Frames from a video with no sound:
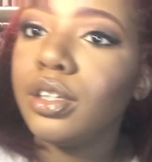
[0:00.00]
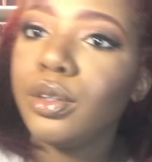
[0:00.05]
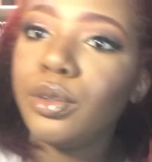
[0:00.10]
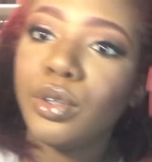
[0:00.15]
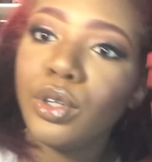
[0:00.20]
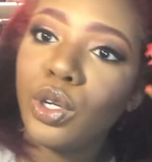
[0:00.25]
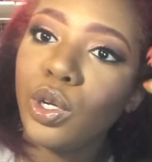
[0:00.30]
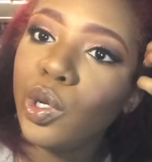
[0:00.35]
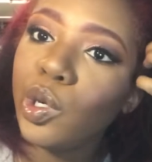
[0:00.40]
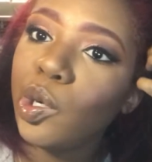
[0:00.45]

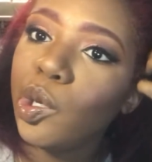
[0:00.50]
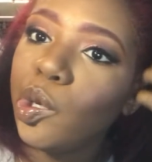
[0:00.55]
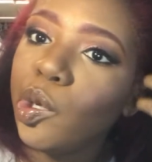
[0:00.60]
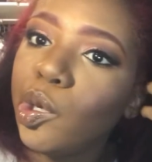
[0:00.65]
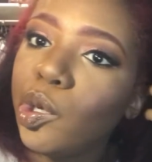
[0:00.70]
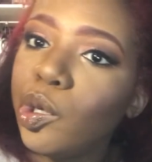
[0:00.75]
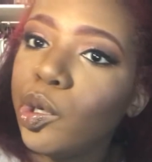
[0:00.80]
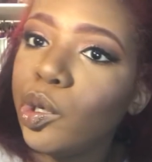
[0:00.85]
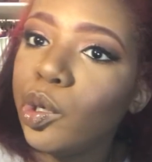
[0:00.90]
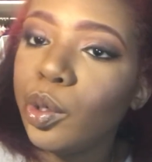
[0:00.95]
I'm gonna
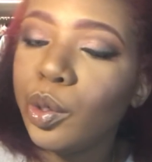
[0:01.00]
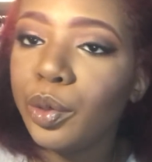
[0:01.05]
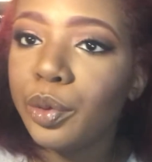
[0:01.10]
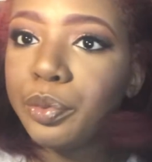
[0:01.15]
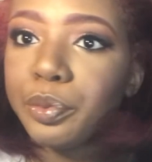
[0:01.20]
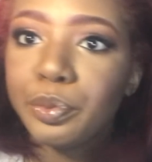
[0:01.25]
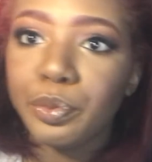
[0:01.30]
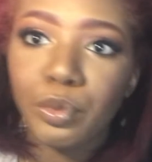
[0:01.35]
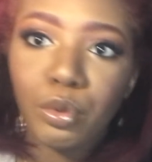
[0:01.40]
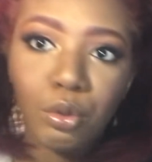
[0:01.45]

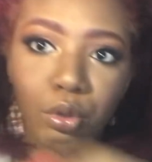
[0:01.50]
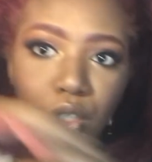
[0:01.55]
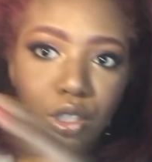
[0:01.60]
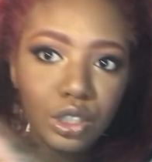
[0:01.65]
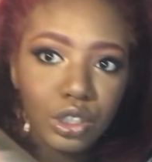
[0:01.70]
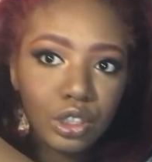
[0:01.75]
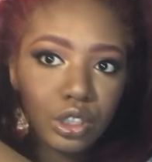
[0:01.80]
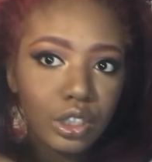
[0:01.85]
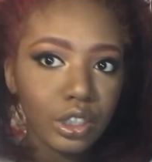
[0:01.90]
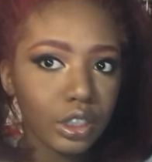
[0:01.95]

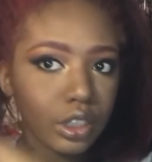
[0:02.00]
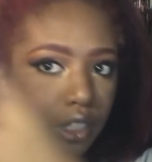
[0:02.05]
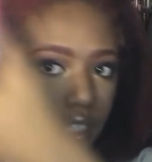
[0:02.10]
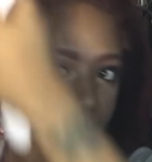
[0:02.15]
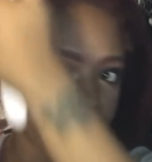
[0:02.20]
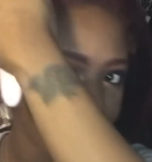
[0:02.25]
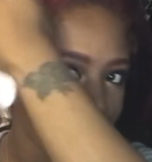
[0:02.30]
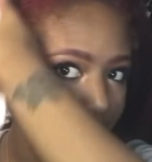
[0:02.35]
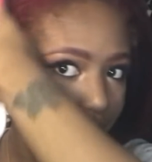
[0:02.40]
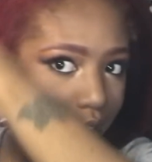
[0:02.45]
brush this
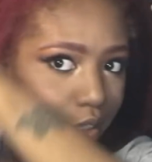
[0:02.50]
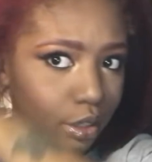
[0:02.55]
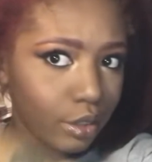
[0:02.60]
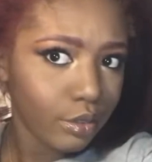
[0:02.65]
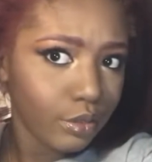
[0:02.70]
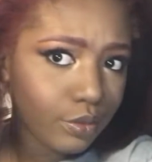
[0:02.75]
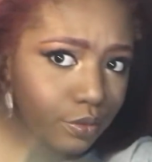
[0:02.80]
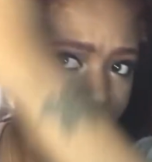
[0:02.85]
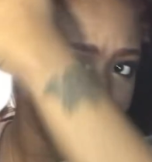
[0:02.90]
hair down.